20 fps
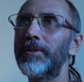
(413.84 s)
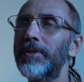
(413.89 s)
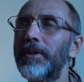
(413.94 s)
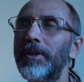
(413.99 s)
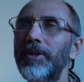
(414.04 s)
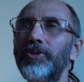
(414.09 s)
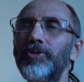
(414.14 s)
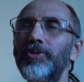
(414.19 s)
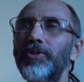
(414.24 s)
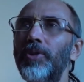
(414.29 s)

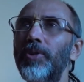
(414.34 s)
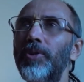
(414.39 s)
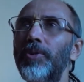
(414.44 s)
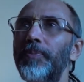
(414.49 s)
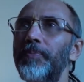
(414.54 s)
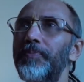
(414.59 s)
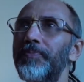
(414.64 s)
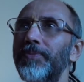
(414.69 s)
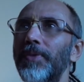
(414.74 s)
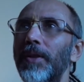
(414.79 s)
There is
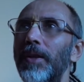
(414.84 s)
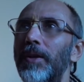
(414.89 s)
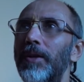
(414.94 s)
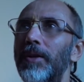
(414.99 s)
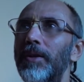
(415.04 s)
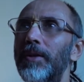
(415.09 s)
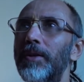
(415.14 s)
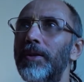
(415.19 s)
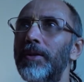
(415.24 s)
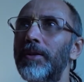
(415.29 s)
no,
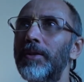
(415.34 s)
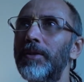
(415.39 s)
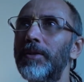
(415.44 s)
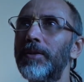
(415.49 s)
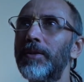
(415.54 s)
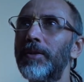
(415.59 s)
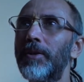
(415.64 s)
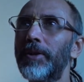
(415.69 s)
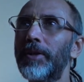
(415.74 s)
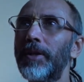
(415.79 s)

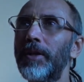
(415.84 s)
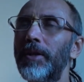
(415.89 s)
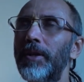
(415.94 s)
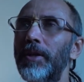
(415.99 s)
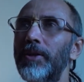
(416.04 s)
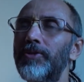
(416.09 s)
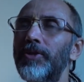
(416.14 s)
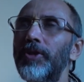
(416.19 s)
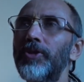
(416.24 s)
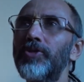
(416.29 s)
okay,
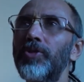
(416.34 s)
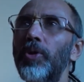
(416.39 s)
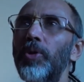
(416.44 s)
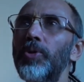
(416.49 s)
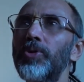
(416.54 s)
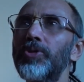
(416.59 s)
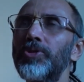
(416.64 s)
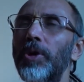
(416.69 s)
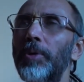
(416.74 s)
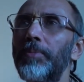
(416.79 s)
it's the
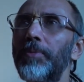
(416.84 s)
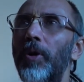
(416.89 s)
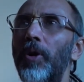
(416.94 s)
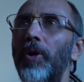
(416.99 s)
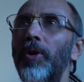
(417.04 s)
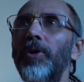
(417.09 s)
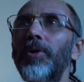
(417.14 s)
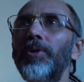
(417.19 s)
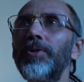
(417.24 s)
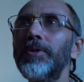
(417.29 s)
source of
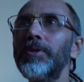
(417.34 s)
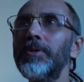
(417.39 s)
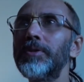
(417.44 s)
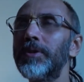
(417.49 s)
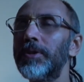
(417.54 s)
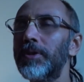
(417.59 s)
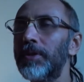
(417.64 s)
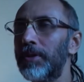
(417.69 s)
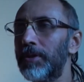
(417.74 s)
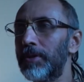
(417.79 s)
all
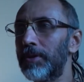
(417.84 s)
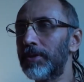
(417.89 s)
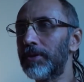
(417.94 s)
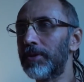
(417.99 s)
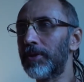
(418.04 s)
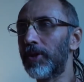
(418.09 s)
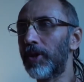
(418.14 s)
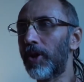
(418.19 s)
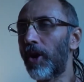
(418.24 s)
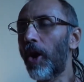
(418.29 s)

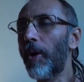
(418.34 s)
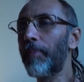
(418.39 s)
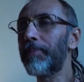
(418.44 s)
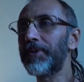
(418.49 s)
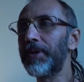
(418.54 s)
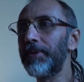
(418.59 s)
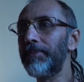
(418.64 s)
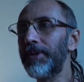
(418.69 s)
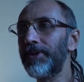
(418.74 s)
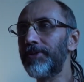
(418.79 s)

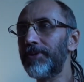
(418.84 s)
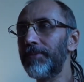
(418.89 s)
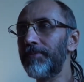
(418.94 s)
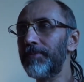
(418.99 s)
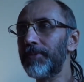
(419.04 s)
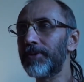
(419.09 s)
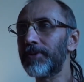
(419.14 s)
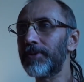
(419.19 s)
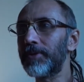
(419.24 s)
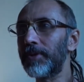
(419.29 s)

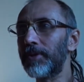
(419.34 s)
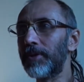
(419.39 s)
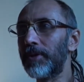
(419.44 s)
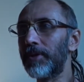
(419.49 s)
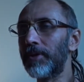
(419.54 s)
optimisms,